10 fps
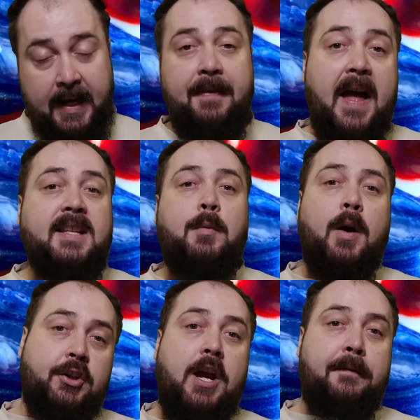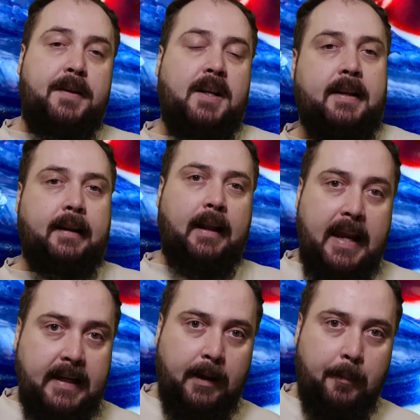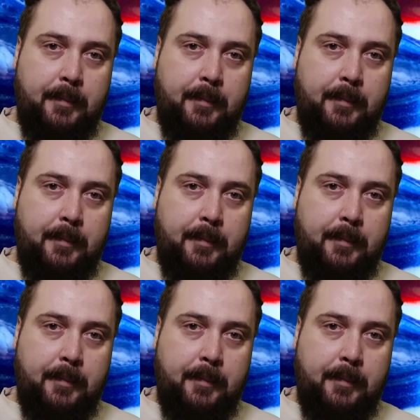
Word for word: and that's why Jeff doesn't like him